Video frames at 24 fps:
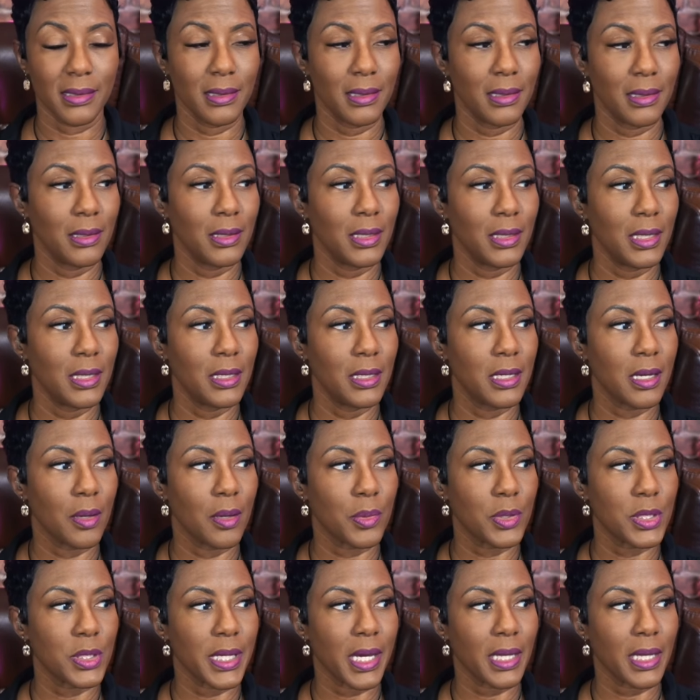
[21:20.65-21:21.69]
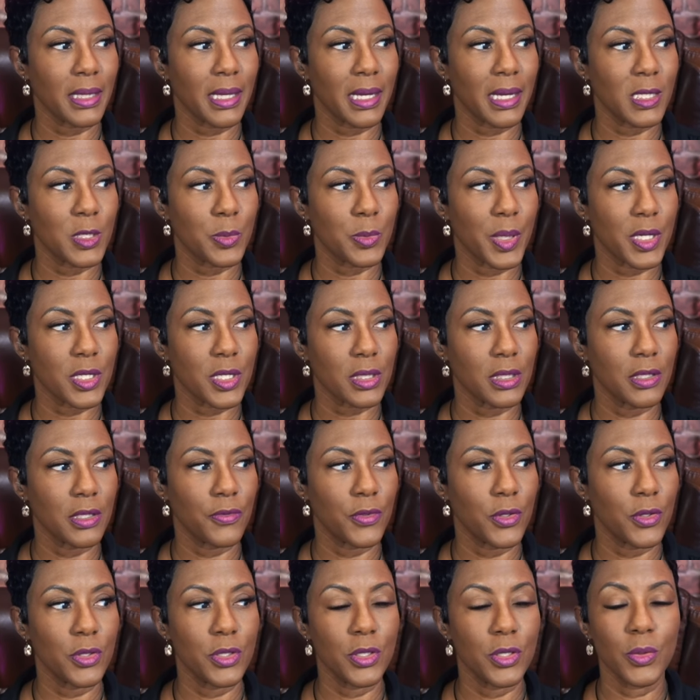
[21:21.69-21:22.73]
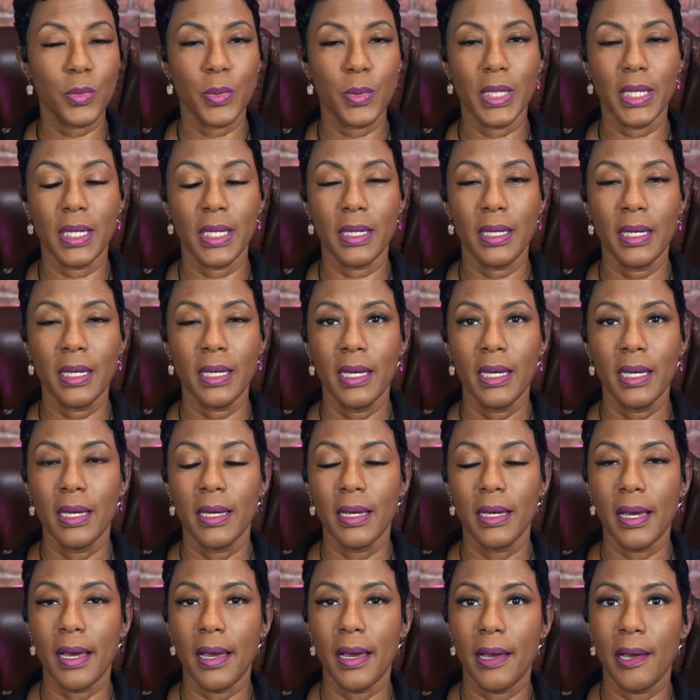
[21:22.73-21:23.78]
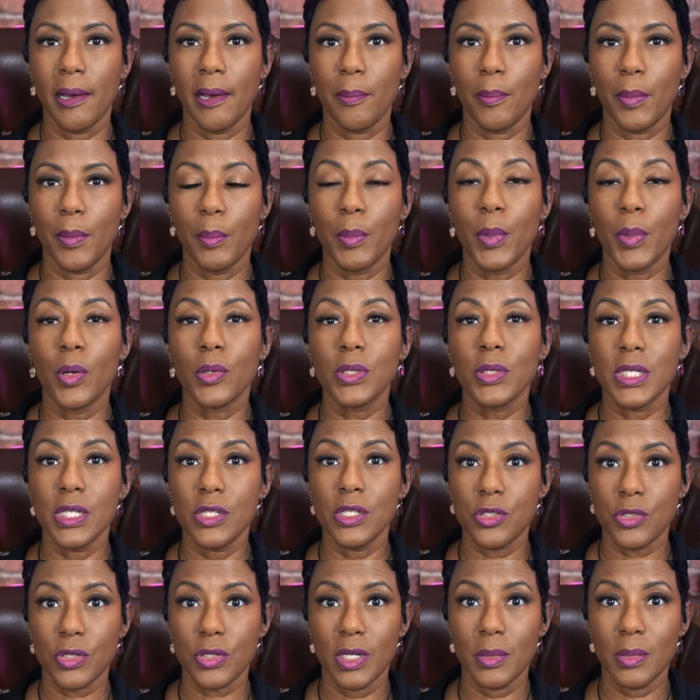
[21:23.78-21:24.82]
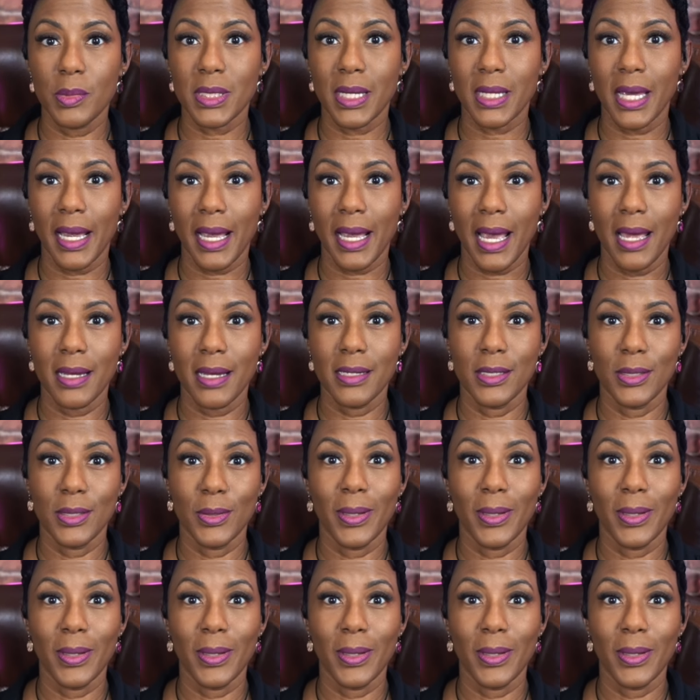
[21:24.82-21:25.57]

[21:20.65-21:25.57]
You need to double check that, especially if you're doing multi streams like I do.